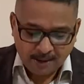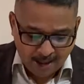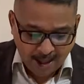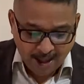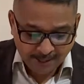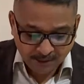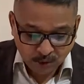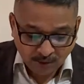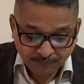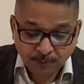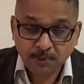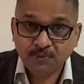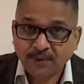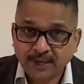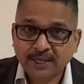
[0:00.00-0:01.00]
And you have to
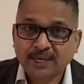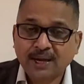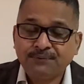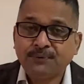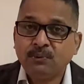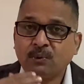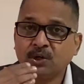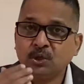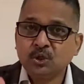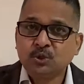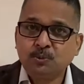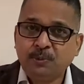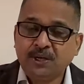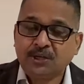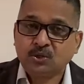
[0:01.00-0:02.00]
be very careful what you
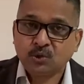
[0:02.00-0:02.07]
speak.